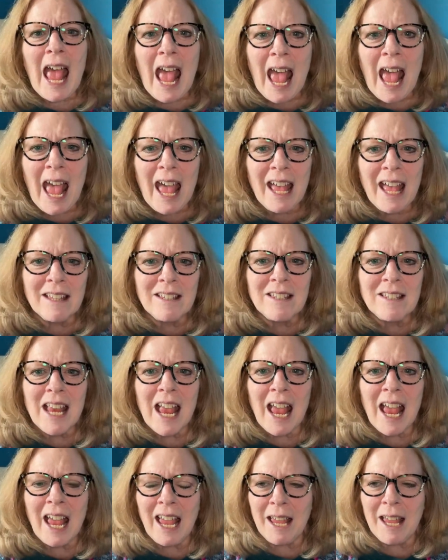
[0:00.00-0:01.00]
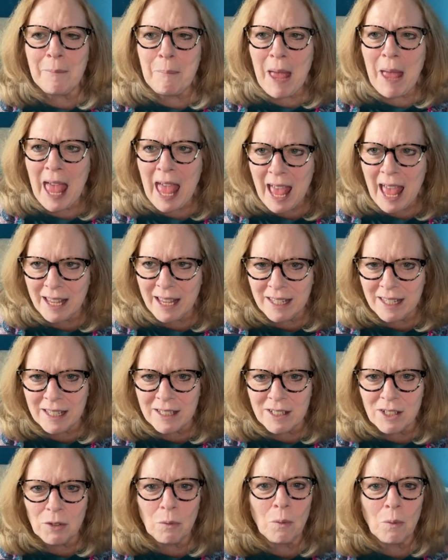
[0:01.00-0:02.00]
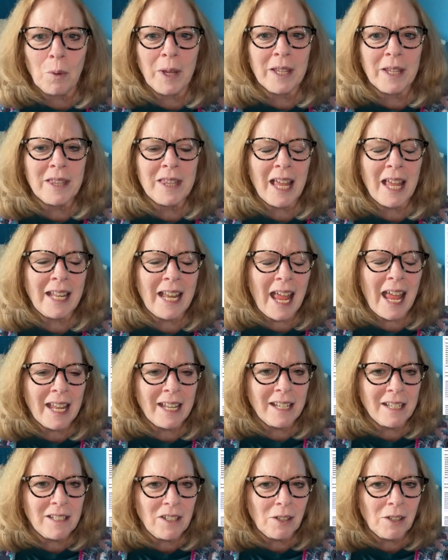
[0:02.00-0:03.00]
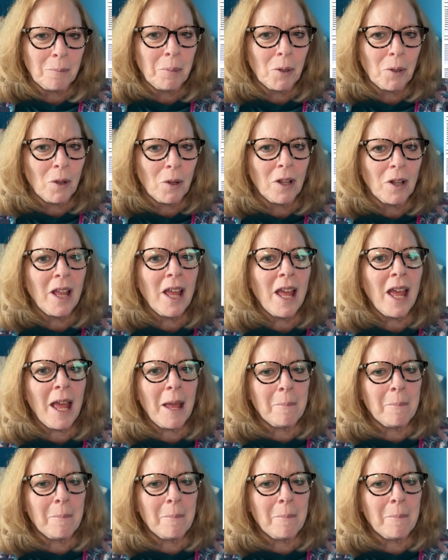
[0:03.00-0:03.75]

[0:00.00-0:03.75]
has a packet with an editable